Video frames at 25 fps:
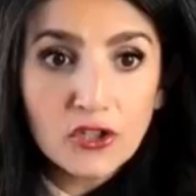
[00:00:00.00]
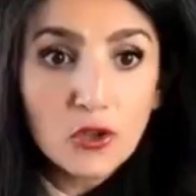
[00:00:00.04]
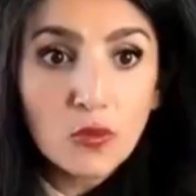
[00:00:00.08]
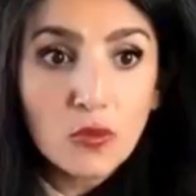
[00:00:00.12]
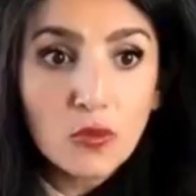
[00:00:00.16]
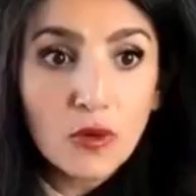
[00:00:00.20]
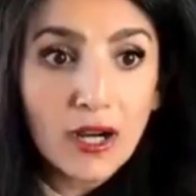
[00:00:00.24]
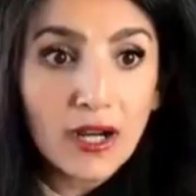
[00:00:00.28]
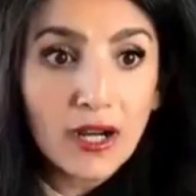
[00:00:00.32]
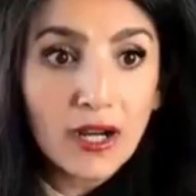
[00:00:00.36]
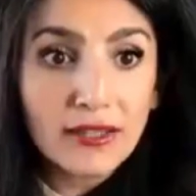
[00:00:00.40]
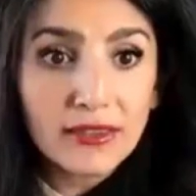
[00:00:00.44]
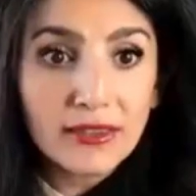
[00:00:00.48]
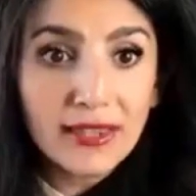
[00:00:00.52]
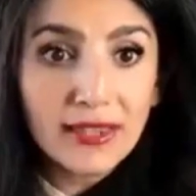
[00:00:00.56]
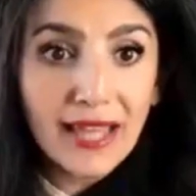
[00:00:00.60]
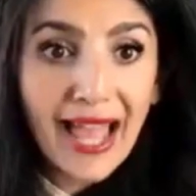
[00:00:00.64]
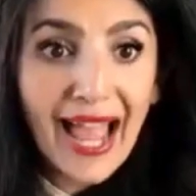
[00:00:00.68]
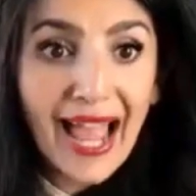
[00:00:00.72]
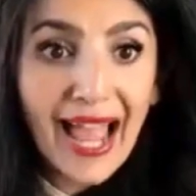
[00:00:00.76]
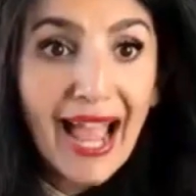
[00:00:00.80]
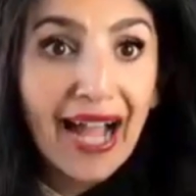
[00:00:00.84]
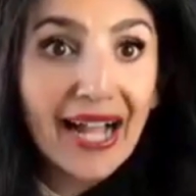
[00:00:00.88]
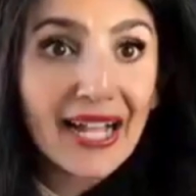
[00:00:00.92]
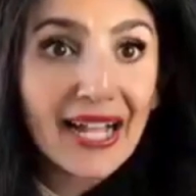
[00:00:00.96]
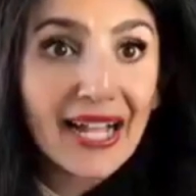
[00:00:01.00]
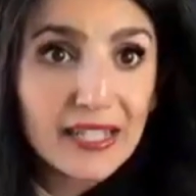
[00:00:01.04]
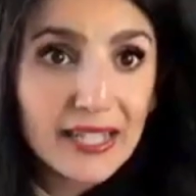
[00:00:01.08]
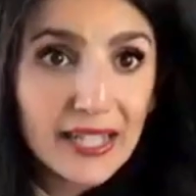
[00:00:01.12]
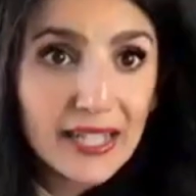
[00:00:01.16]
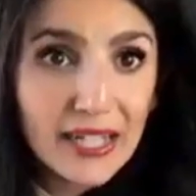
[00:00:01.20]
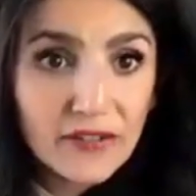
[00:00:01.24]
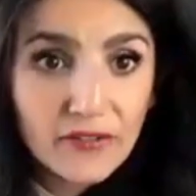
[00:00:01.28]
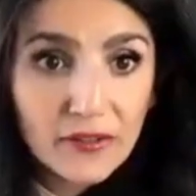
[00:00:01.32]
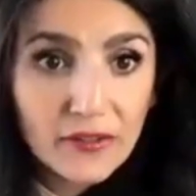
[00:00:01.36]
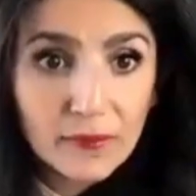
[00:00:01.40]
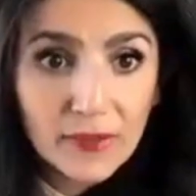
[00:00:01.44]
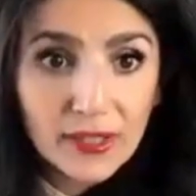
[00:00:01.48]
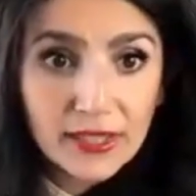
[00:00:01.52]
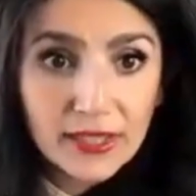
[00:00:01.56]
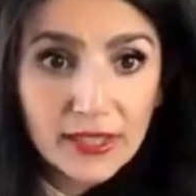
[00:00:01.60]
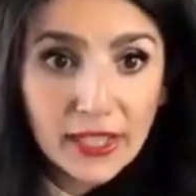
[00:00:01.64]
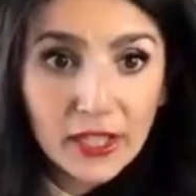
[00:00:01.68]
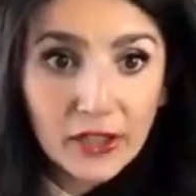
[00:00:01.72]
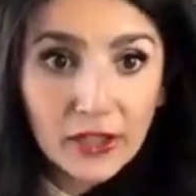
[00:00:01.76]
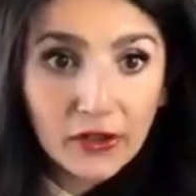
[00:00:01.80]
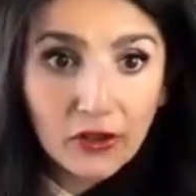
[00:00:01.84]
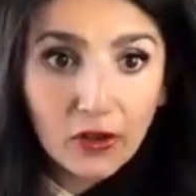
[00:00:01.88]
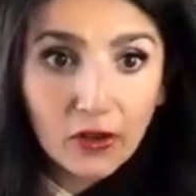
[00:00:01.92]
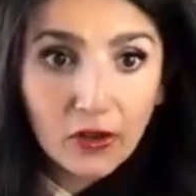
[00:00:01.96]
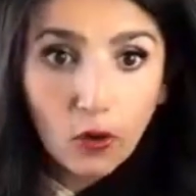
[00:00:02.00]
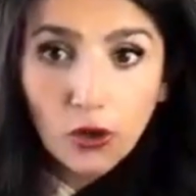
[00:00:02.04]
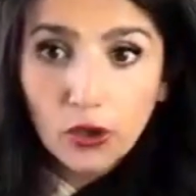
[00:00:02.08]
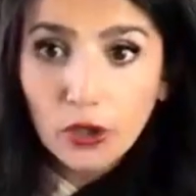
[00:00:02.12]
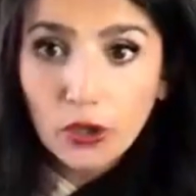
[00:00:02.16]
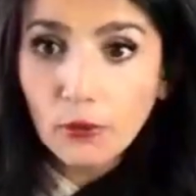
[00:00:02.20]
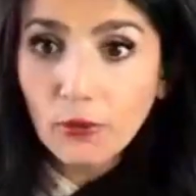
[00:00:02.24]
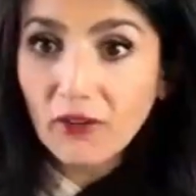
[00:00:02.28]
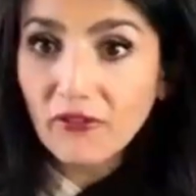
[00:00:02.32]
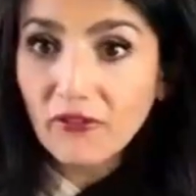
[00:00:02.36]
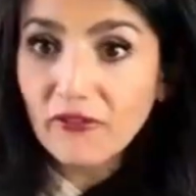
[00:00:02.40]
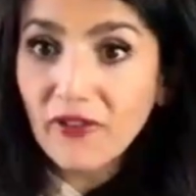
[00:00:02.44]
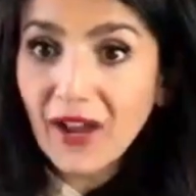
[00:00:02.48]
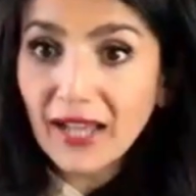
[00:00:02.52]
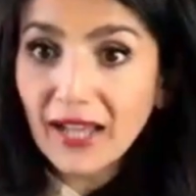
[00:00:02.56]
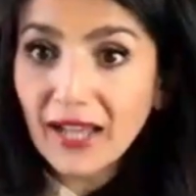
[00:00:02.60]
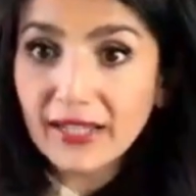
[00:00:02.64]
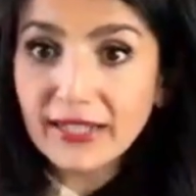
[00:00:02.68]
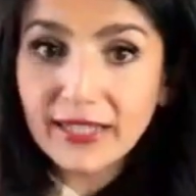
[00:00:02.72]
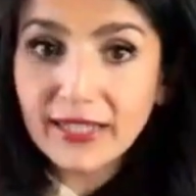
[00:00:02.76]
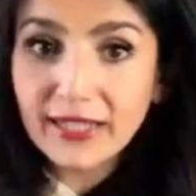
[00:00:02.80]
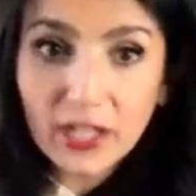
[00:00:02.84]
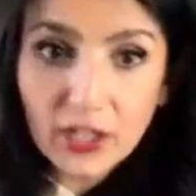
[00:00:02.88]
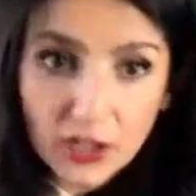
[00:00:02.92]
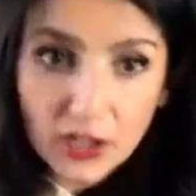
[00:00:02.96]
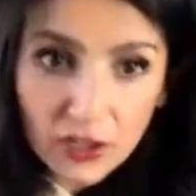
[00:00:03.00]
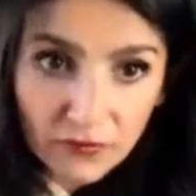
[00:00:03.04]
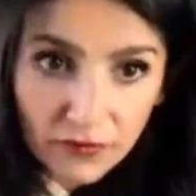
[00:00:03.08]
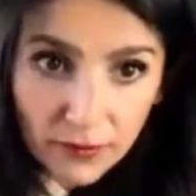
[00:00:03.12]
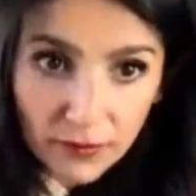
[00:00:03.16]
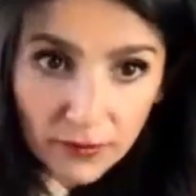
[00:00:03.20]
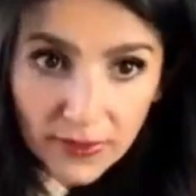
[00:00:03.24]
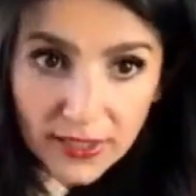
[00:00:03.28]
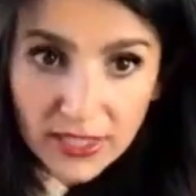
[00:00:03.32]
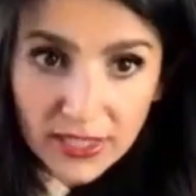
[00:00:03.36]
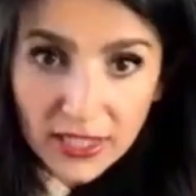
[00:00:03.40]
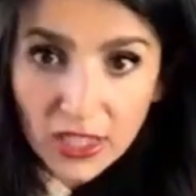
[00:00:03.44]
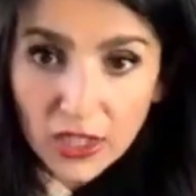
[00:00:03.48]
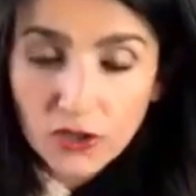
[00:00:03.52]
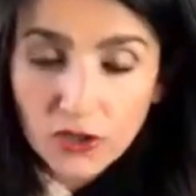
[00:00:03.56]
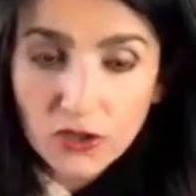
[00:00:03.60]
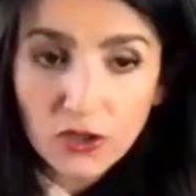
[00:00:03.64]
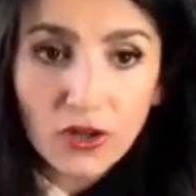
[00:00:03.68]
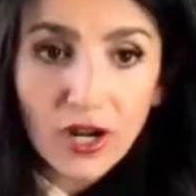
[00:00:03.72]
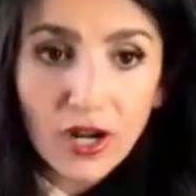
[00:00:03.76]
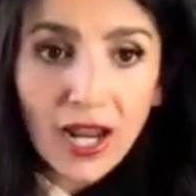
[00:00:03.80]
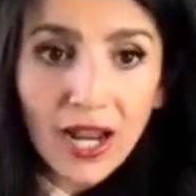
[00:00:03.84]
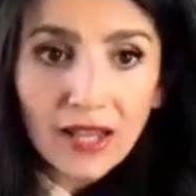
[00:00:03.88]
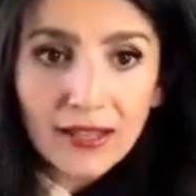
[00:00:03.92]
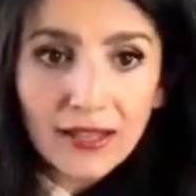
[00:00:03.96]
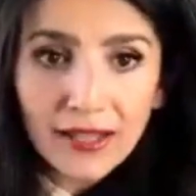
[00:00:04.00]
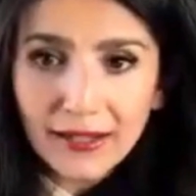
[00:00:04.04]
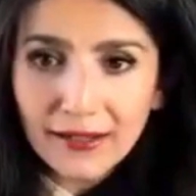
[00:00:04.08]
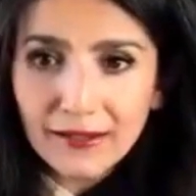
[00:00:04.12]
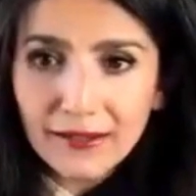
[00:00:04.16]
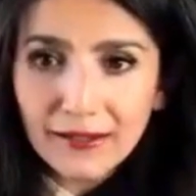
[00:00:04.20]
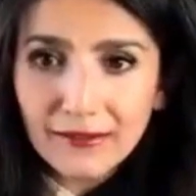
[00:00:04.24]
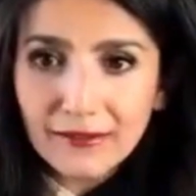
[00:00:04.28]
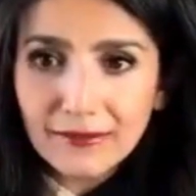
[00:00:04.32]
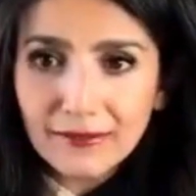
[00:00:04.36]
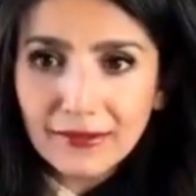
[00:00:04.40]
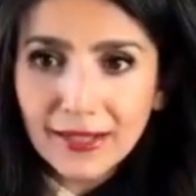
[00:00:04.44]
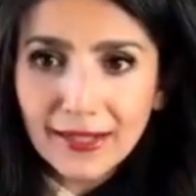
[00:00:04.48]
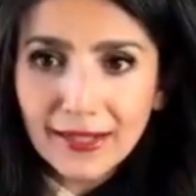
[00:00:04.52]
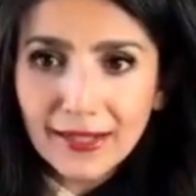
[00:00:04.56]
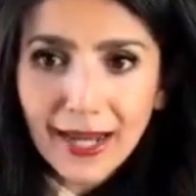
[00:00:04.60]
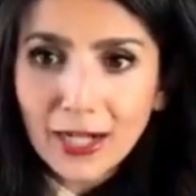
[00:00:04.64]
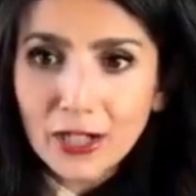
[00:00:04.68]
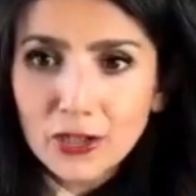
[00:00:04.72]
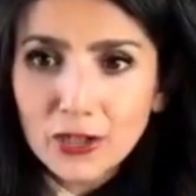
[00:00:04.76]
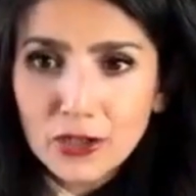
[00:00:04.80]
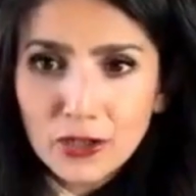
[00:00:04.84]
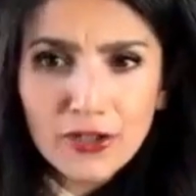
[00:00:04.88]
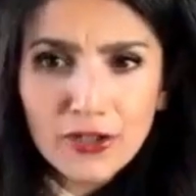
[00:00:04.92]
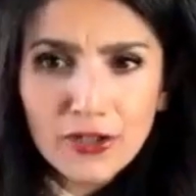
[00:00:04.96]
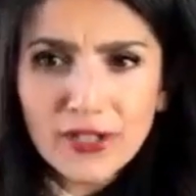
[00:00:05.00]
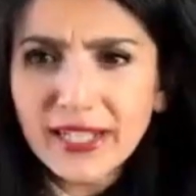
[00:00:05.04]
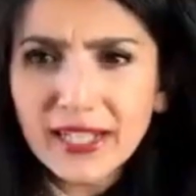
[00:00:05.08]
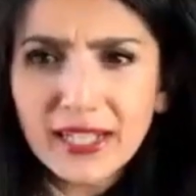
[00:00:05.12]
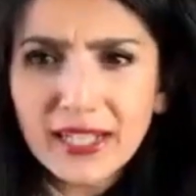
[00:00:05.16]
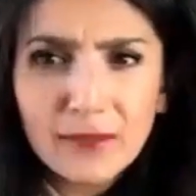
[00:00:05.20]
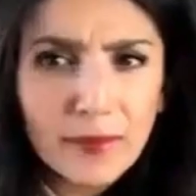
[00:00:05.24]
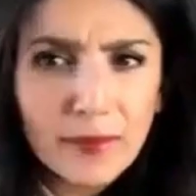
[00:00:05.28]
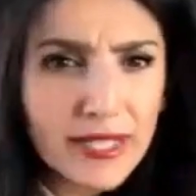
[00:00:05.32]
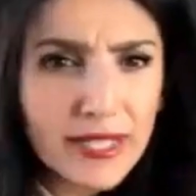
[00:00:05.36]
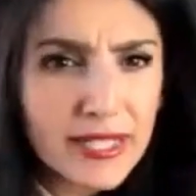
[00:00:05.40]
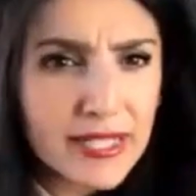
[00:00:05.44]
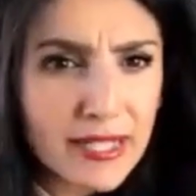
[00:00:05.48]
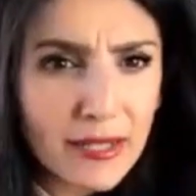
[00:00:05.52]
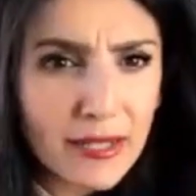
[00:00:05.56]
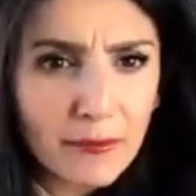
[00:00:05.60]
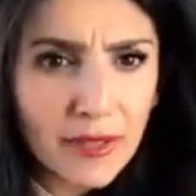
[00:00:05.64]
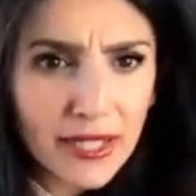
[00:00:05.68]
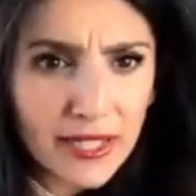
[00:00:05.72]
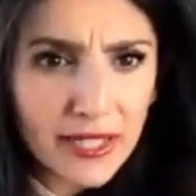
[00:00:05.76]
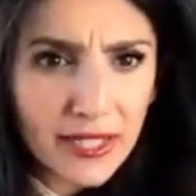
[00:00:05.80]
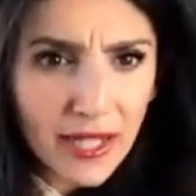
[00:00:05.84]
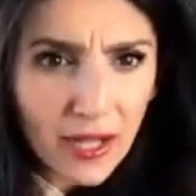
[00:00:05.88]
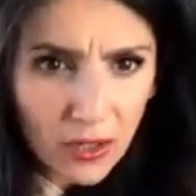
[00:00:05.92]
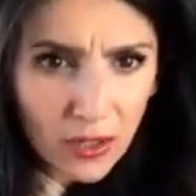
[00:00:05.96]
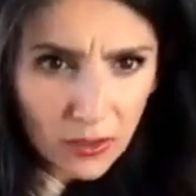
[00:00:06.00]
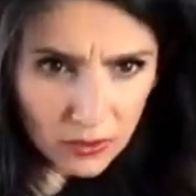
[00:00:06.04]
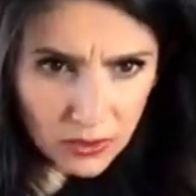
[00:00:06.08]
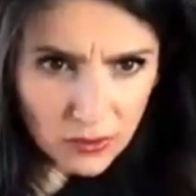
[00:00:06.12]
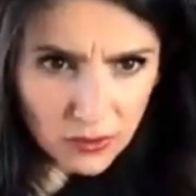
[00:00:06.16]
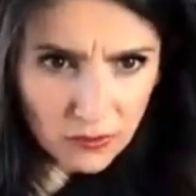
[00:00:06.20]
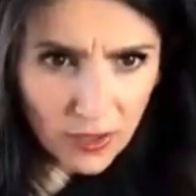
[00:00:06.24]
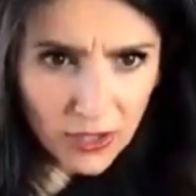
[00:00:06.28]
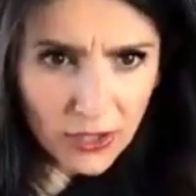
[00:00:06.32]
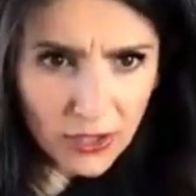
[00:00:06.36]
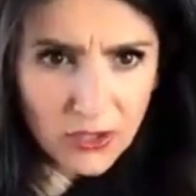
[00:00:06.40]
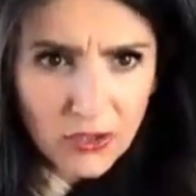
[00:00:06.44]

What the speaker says: you want the accolade from the leader, or you want validation from the teacher, like, the next year it's going to be somebody else, right?